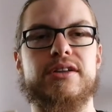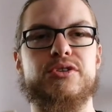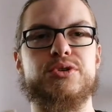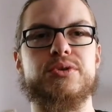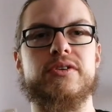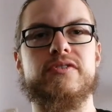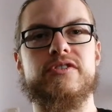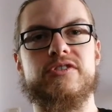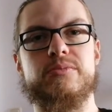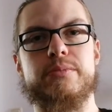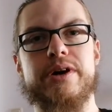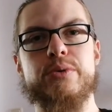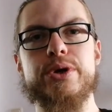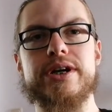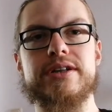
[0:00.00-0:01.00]
not sure if it's
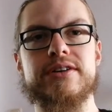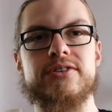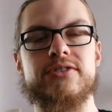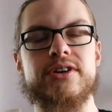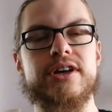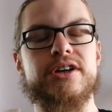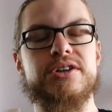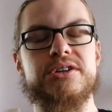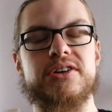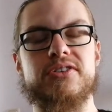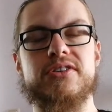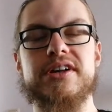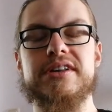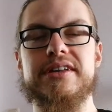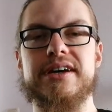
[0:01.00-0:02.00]
my weakness,
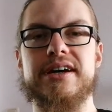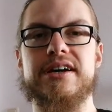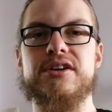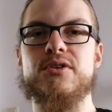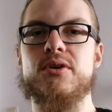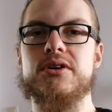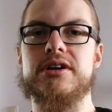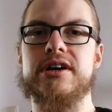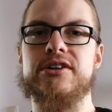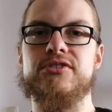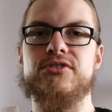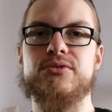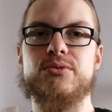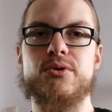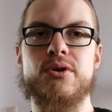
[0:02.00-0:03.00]
just they are not as
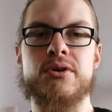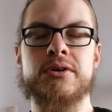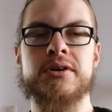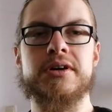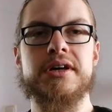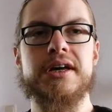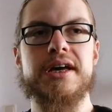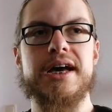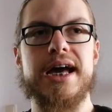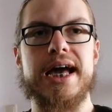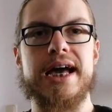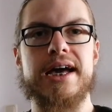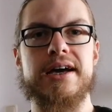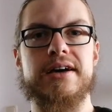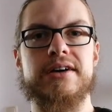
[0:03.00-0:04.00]
strong
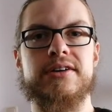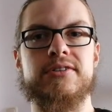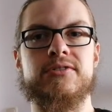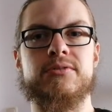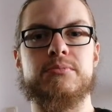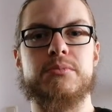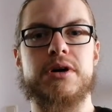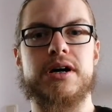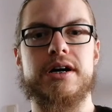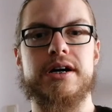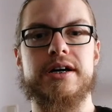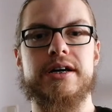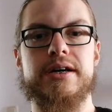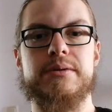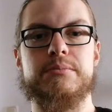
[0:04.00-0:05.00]
as
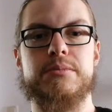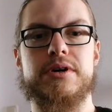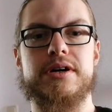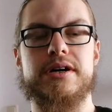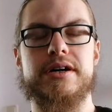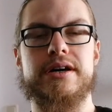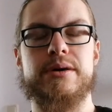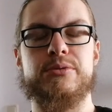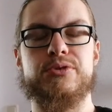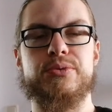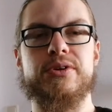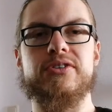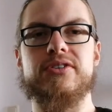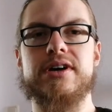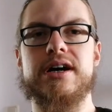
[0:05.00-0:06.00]
my
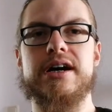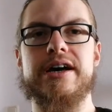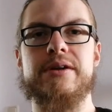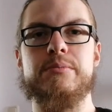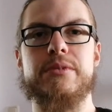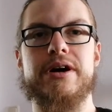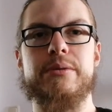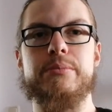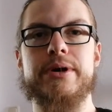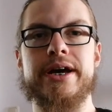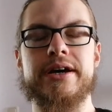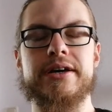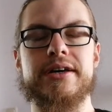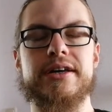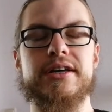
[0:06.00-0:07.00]
hamstrings are and my back.